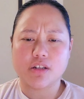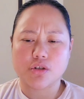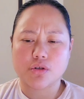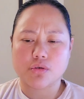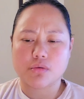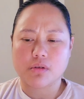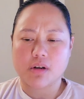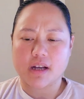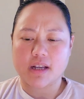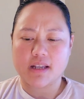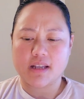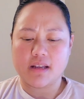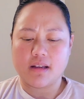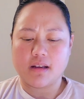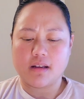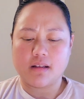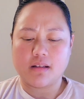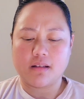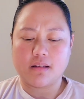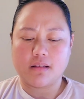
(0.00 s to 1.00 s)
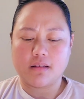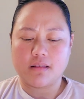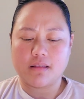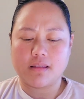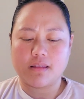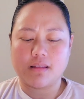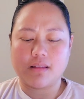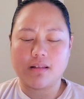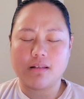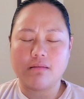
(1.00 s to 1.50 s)
try.
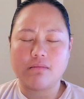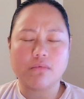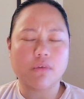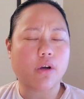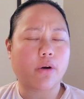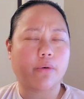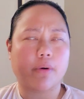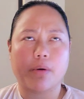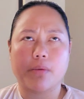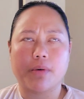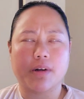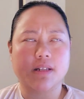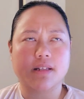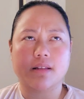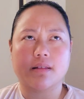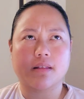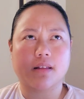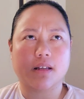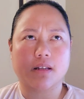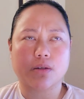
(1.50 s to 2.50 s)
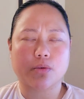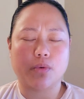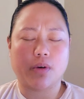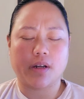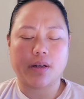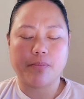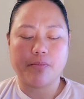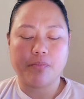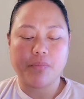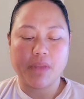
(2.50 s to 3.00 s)
No, it wasn't this
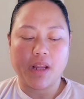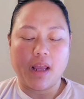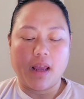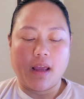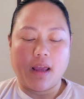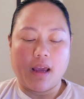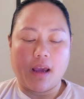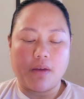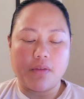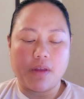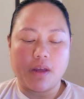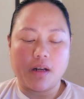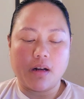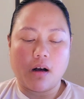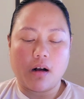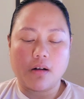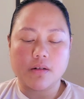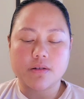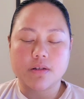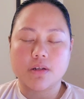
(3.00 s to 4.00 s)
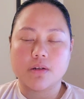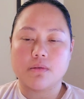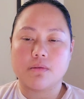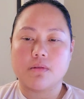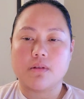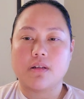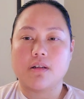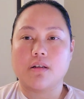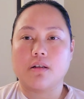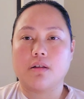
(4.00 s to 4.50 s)
one. And then also
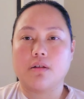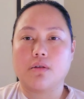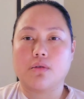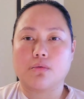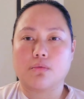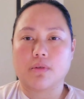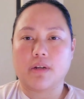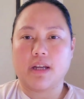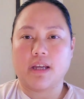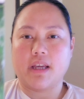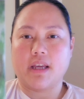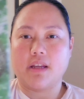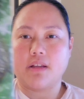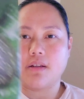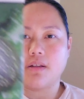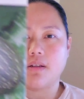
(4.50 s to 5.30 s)
the gray